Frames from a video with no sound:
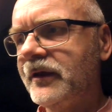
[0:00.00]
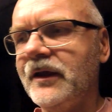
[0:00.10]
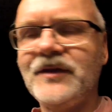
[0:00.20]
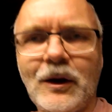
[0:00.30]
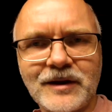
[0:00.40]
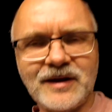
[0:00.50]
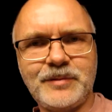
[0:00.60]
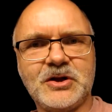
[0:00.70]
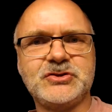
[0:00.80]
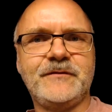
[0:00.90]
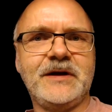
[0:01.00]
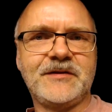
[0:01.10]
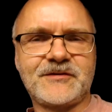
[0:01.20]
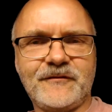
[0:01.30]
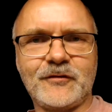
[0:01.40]
In the Outlander PHEV
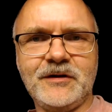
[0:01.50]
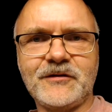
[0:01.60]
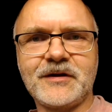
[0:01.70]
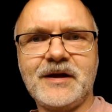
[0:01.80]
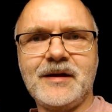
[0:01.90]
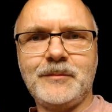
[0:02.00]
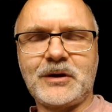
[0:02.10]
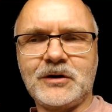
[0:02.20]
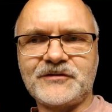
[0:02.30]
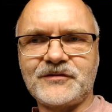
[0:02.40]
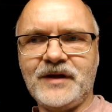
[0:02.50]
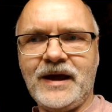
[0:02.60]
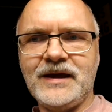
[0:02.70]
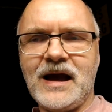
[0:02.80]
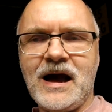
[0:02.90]
it's different, because
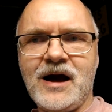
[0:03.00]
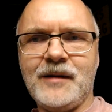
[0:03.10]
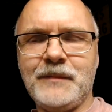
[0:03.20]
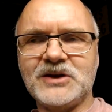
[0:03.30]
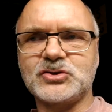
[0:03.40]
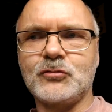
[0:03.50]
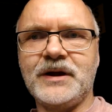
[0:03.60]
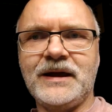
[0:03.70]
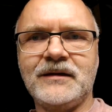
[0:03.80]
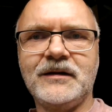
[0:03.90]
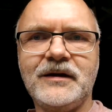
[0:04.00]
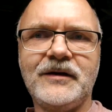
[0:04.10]
they are measuring